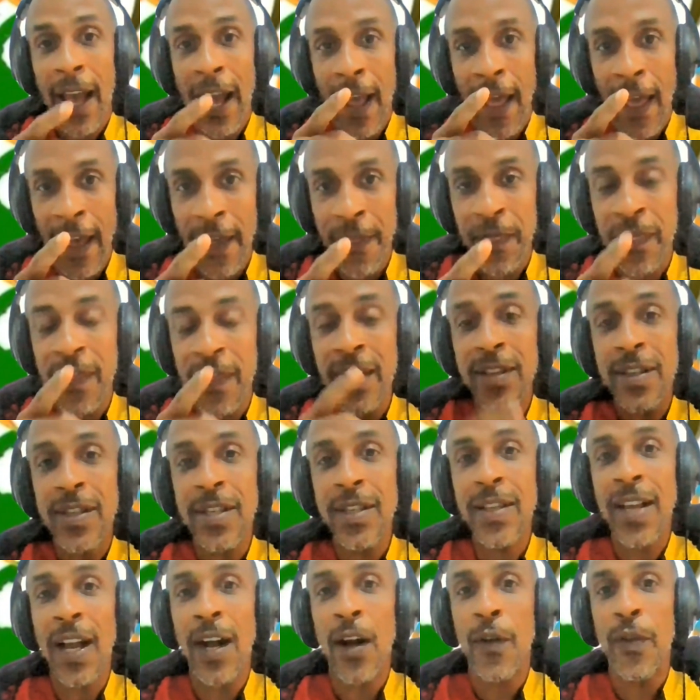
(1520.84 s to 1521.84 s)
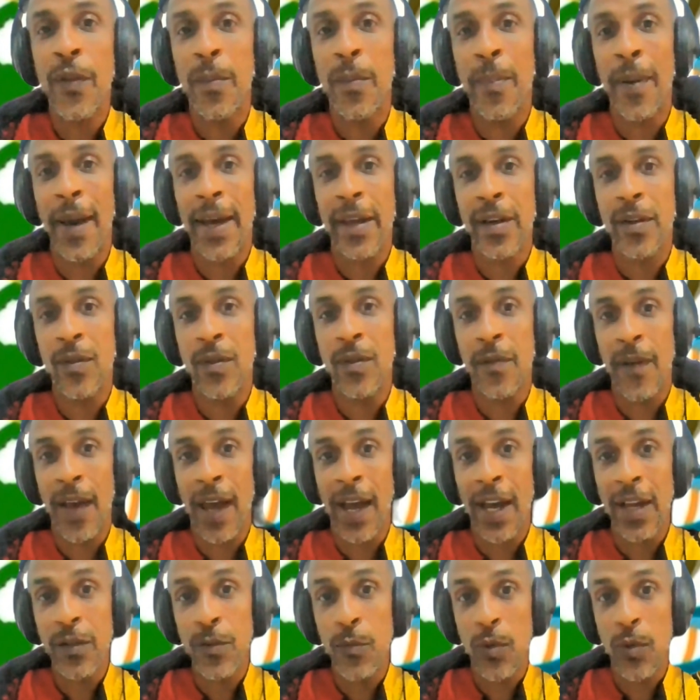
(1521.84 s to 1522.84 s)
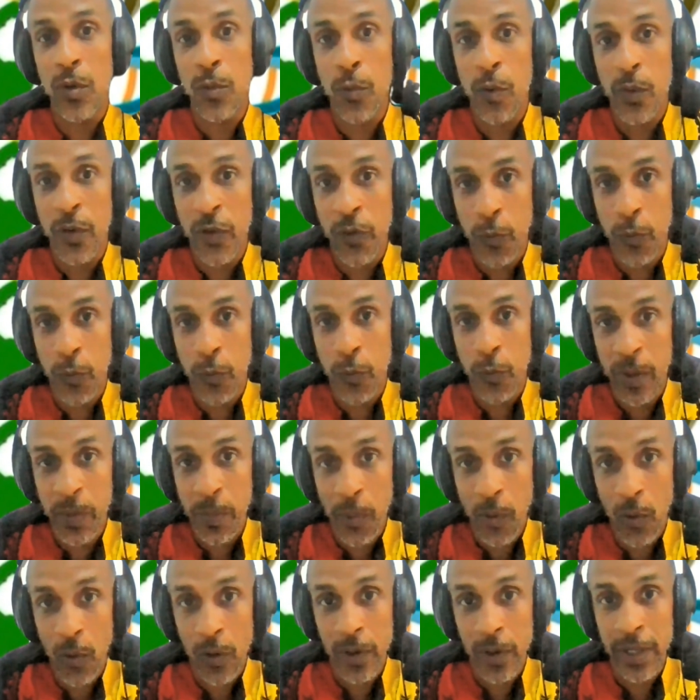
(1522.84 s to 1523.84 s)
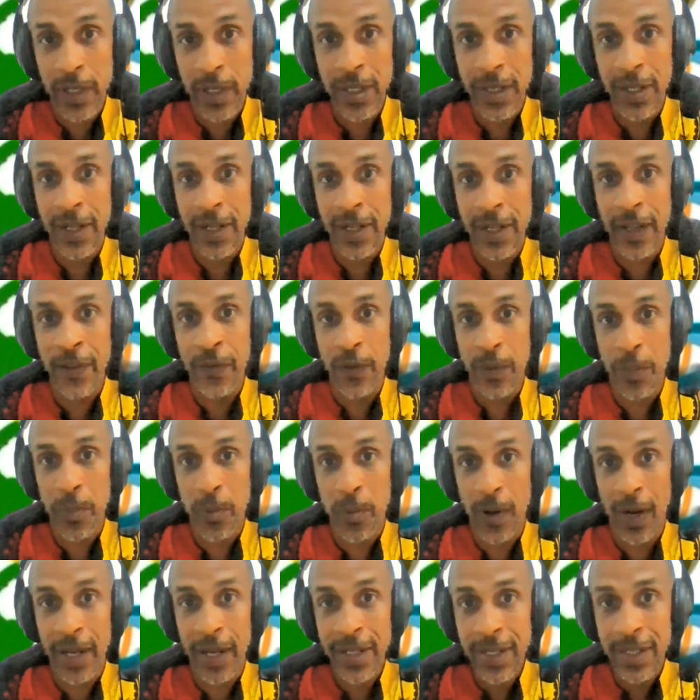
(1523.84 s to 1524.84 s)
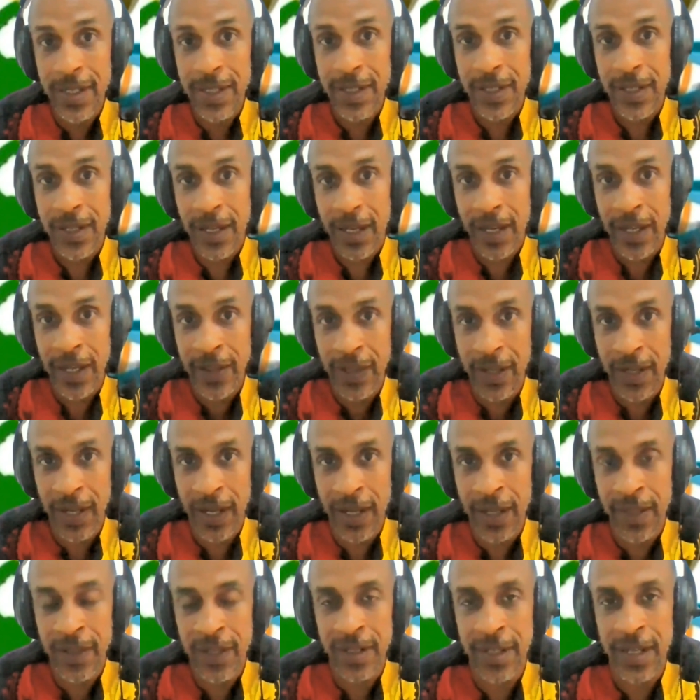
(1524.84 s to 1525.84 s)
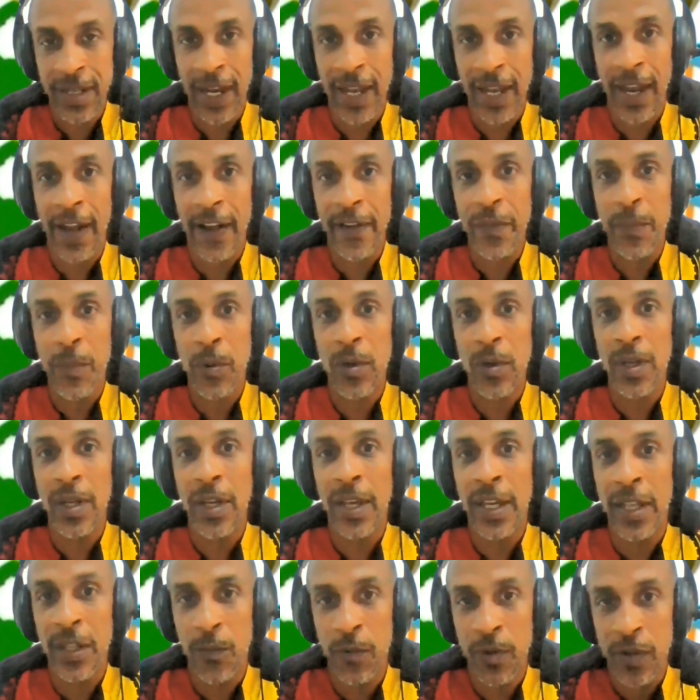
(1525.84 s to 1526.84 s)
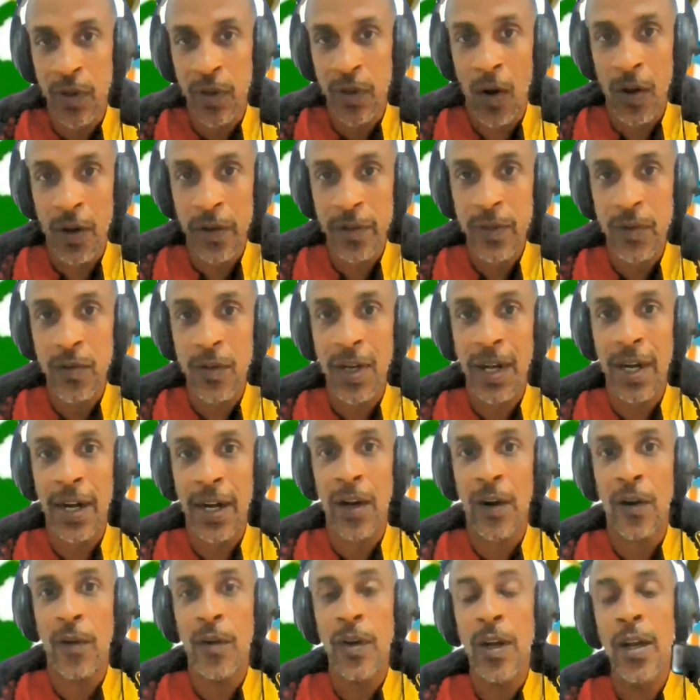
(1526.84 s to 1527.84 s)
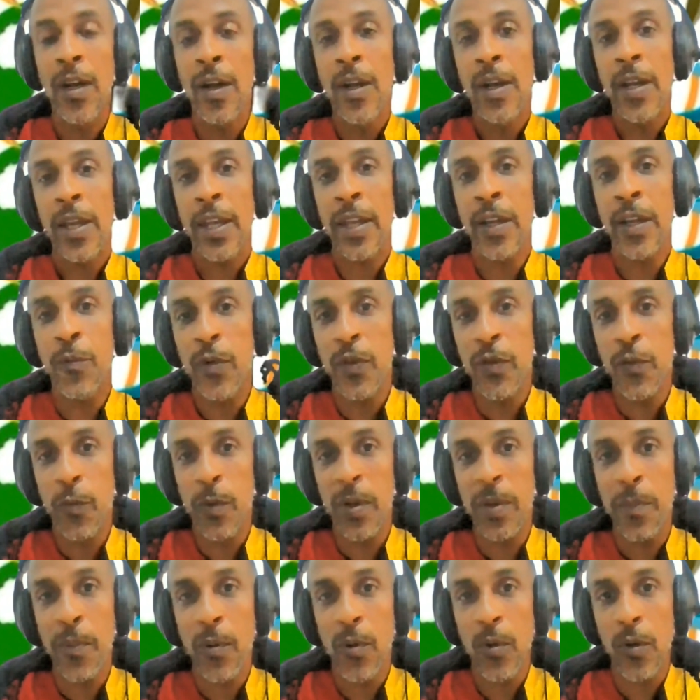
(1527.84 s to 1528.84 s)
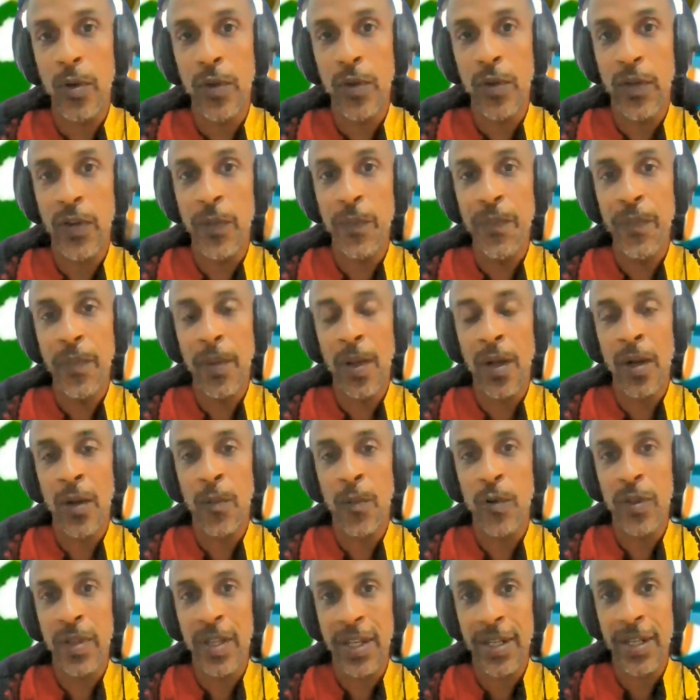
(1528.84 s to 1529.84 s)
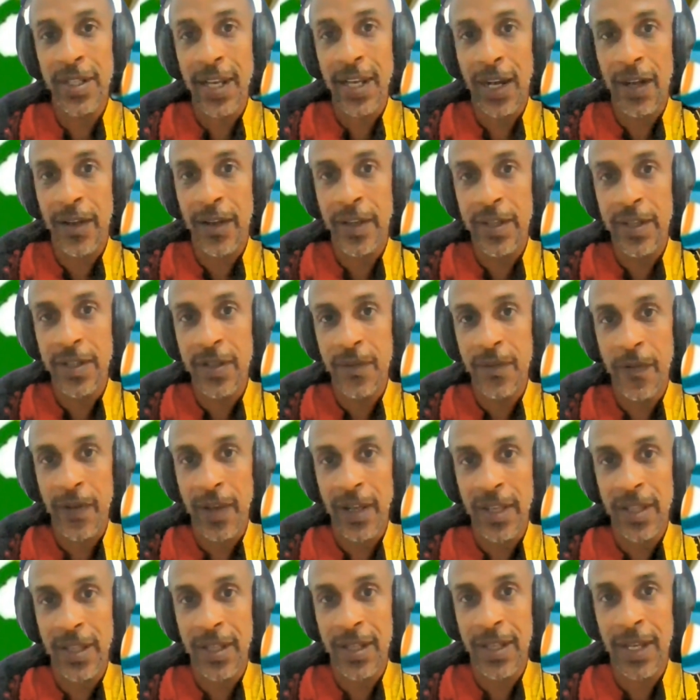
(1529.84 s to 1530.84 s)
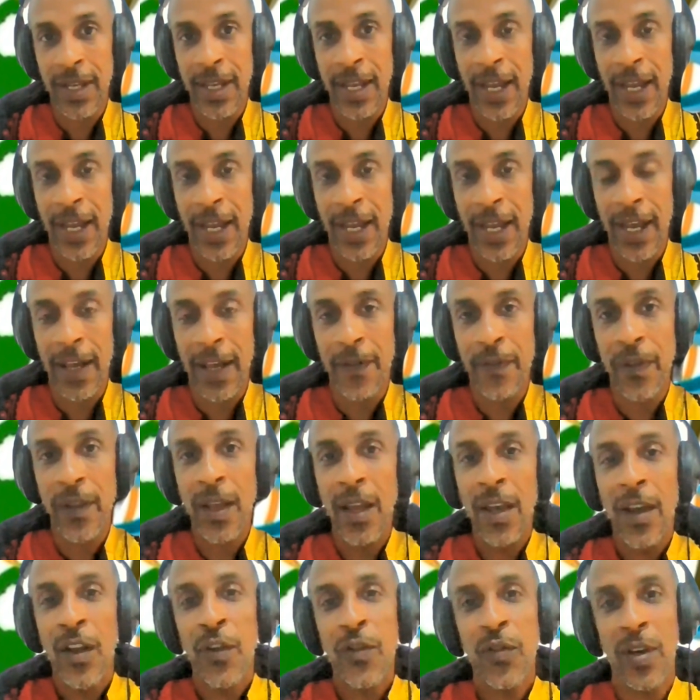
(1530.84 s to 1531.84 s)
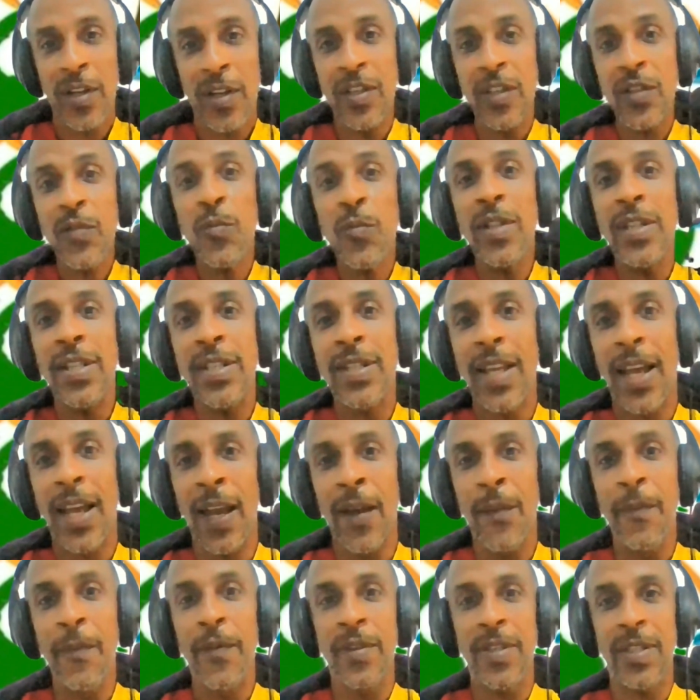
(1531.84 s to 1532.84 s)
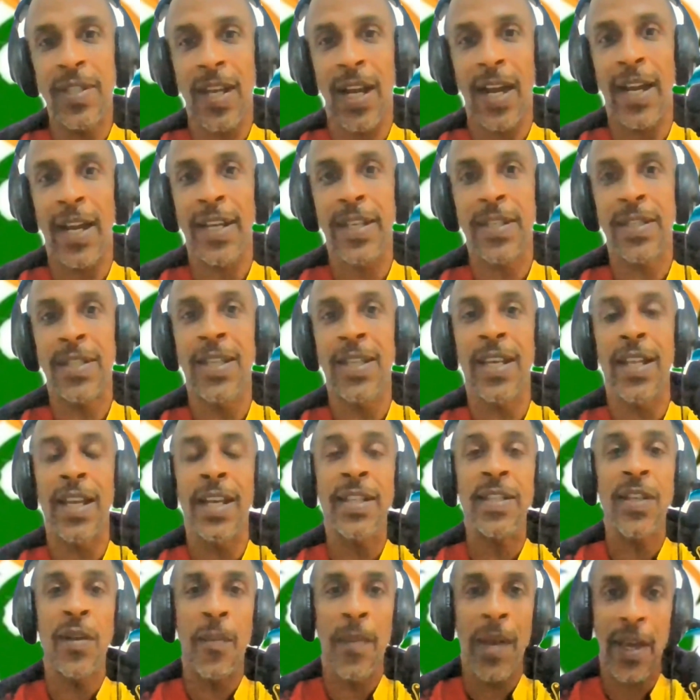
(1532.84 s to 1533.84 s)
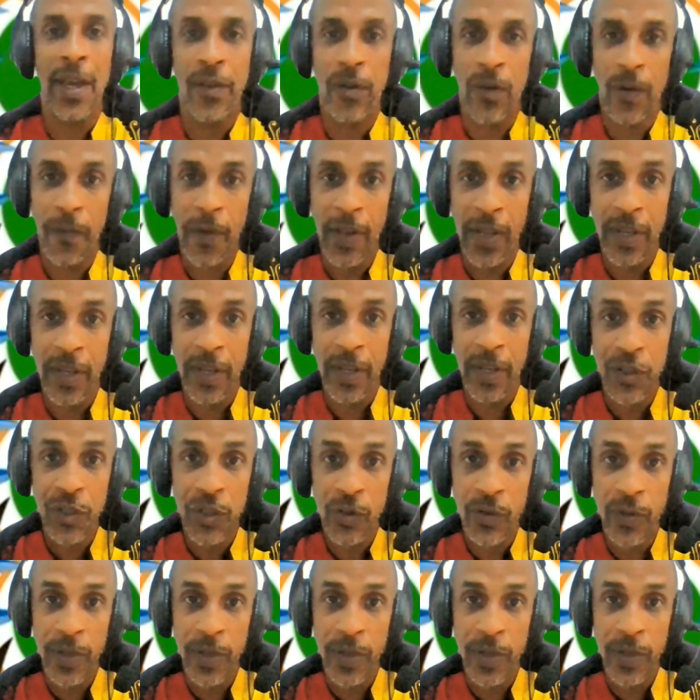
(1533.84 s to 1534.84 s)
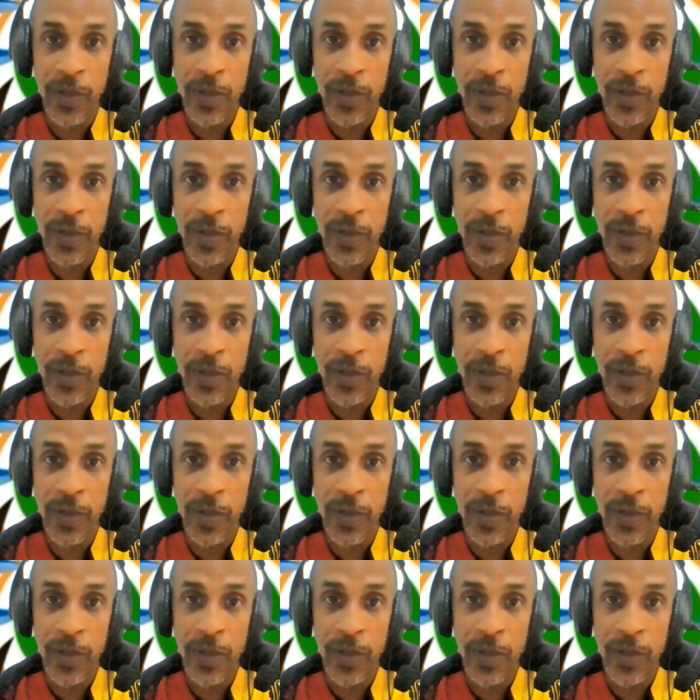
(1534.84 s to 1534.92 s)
And this is how the Battle of Adwa was reported in the press, in the diaspora, and it was also how it was reported when the Italians invaded again. So I just wanted to emphasize that it's a matter of history,